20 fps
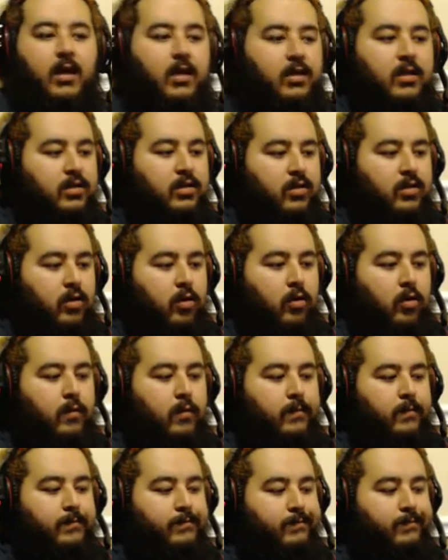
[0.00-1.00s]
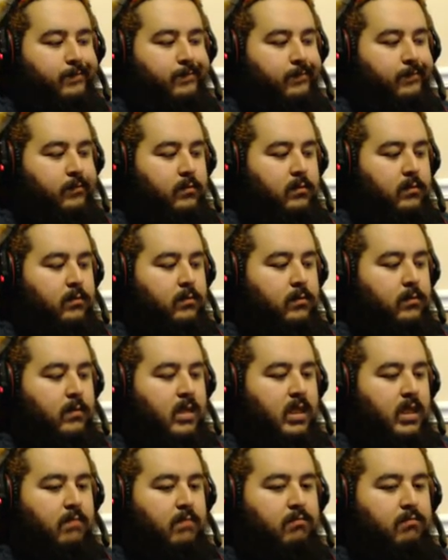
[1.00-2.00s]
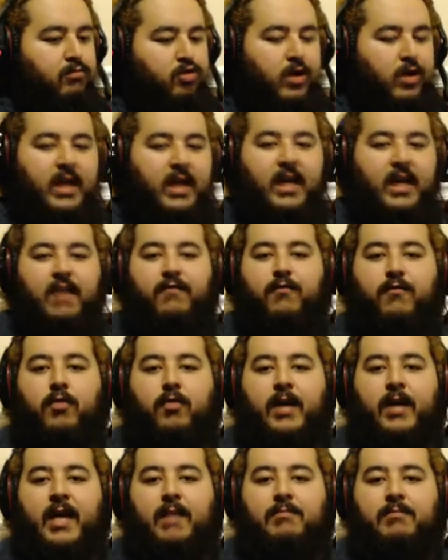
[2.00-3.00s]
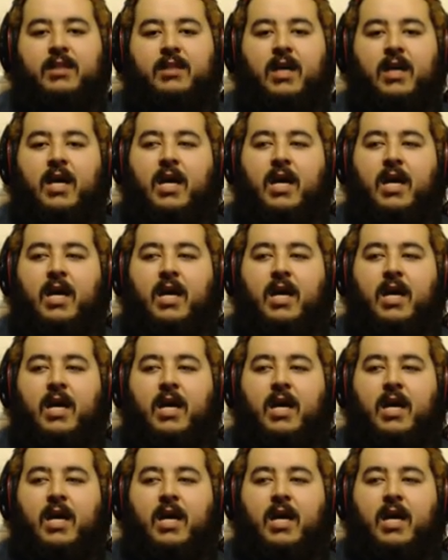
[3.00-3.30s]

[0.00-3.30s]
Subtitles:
So, I'm trying to get full games.